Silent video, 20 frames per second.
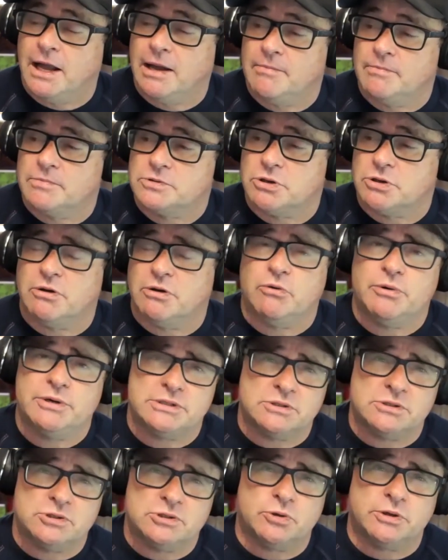So I
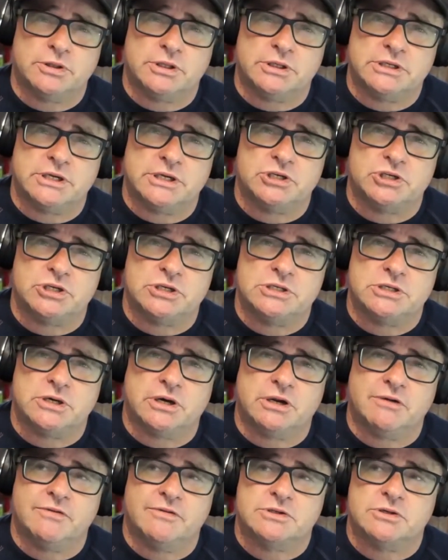always enjoyed the teaching
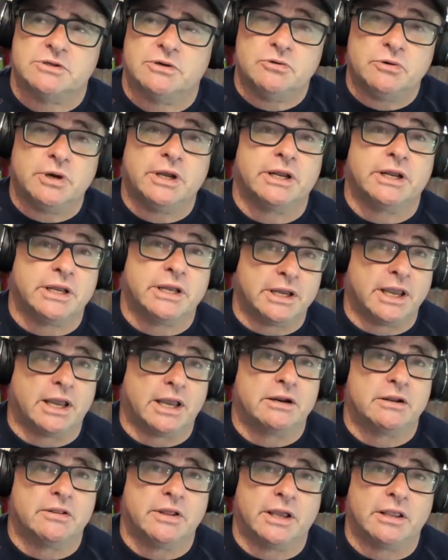side of it. So I do get a kick
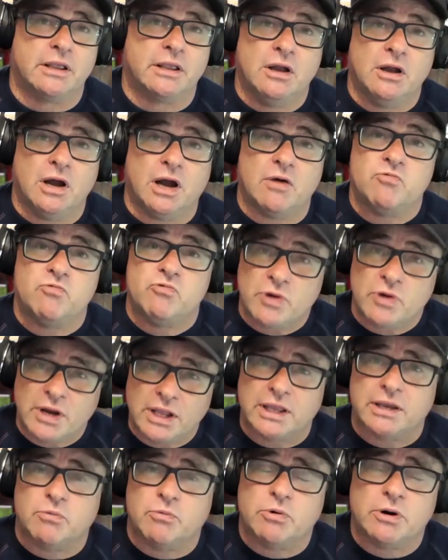out of that.
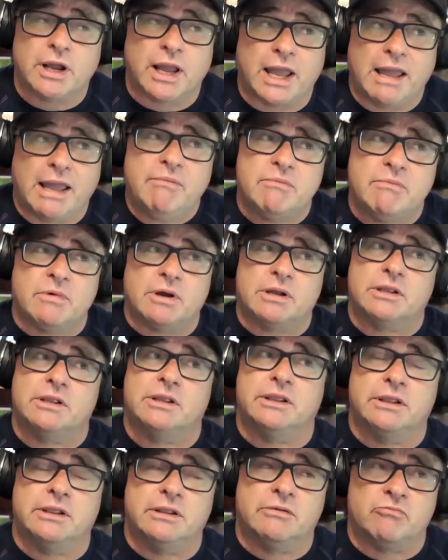What I am
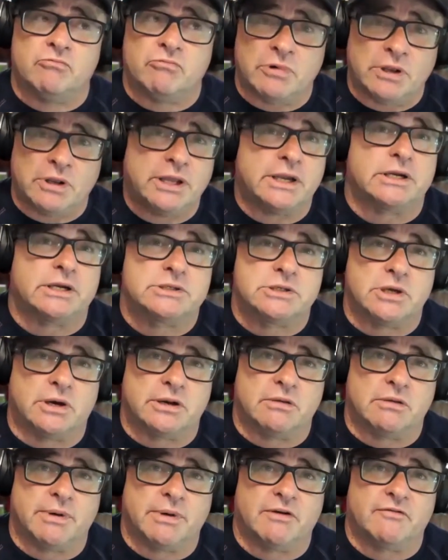really
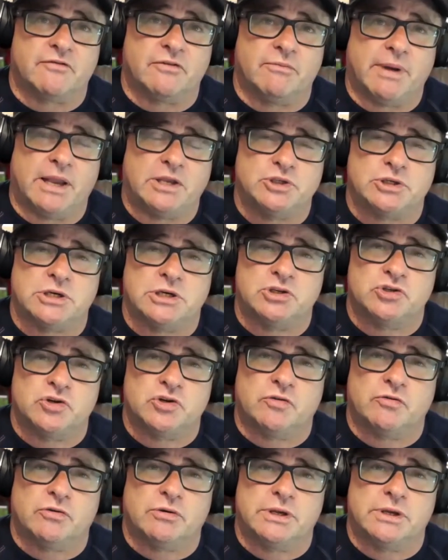excited about for magic in
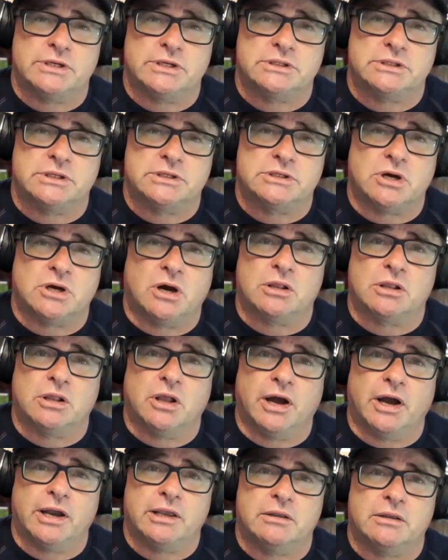general is this
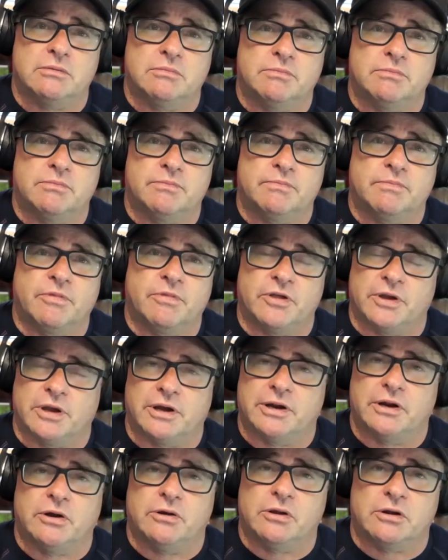online thing.
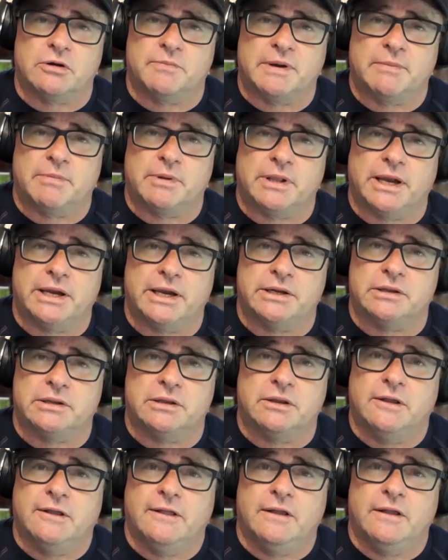I know a lot of people hate it,
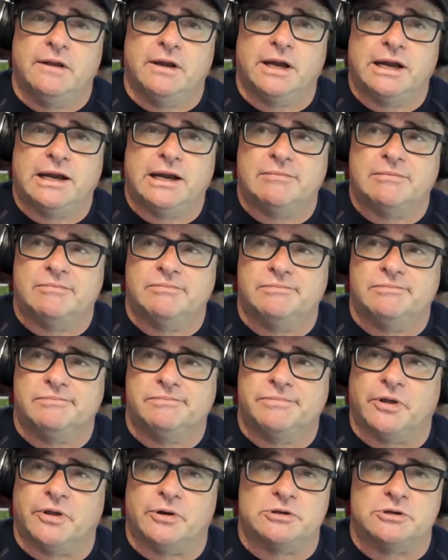but
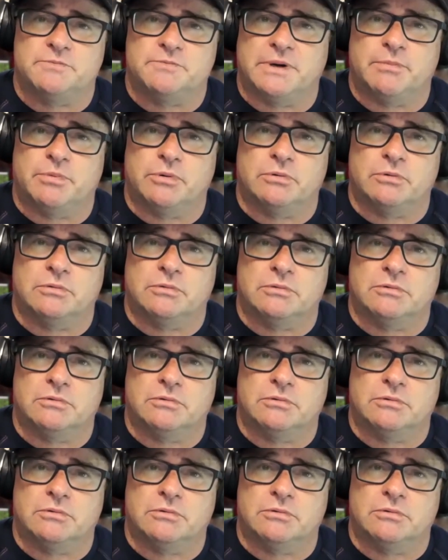those people